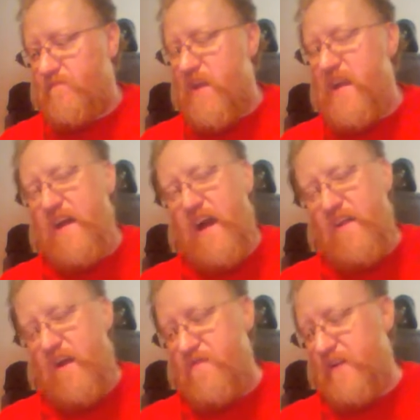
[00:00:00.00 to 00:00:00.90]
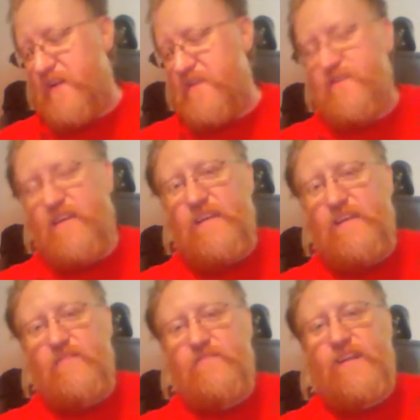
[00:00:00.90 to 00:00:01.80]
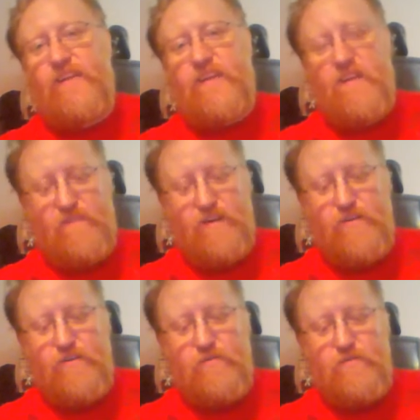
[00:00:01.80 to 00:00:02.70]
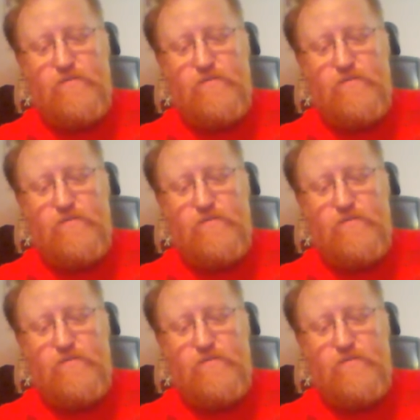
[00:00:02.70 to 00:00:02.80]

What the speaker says: I think it's going to get a little teary if I do.